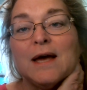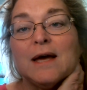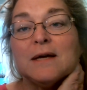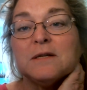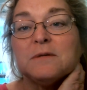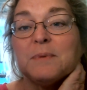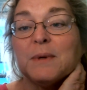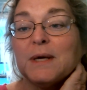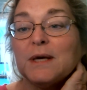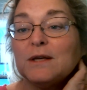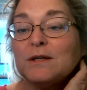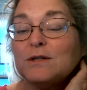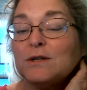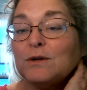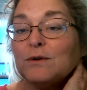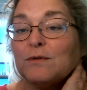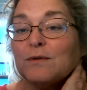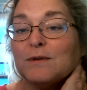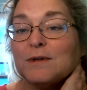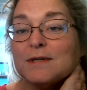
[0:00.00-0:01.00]
speaking to
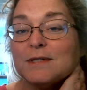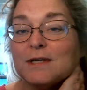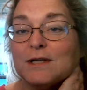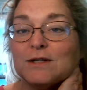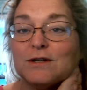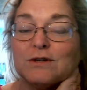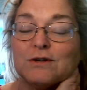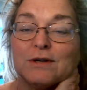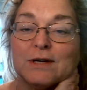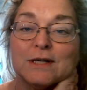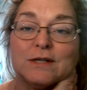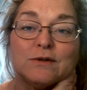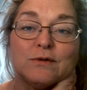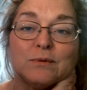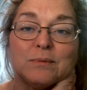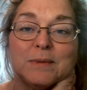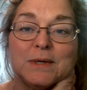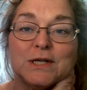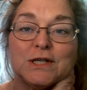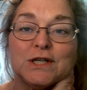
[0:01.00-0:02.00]
you from the Seeds of
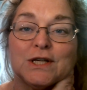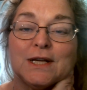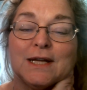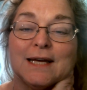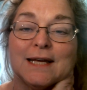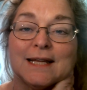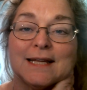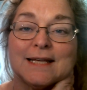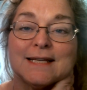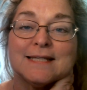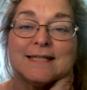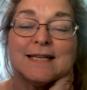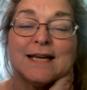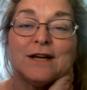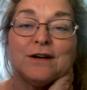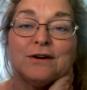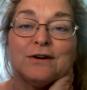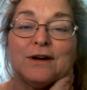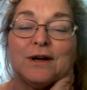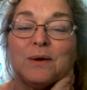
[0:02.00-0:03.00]
Transformation Healing
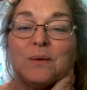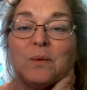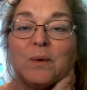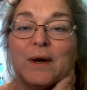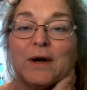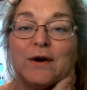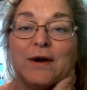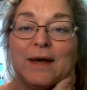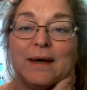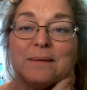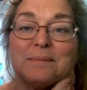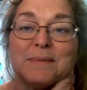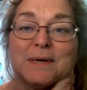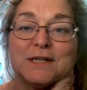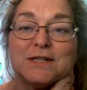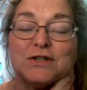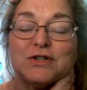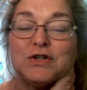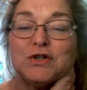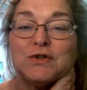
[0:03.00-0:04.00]
Center in Wareham,
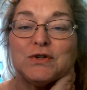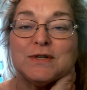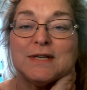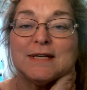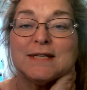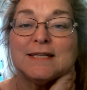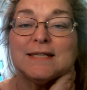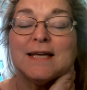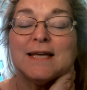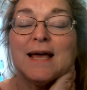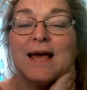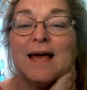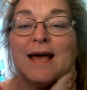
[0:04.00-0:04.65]
Massachusetts.